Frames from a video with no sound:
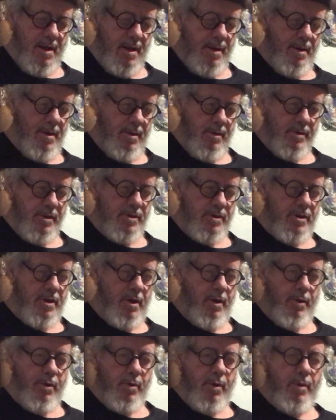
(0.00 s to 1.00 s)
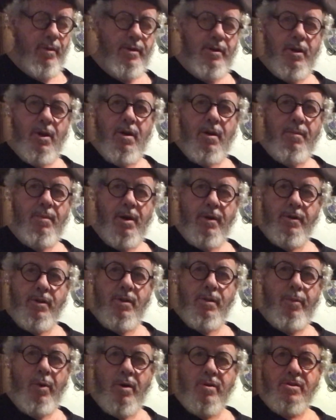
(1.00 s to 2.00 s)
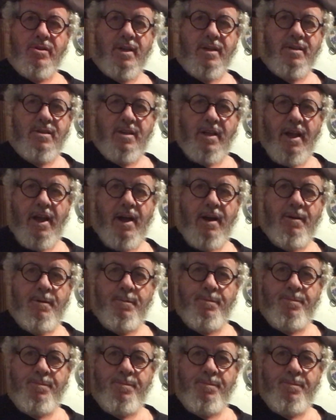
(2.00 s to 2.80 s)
I'll just go through and do them. I'll do the process, yeah.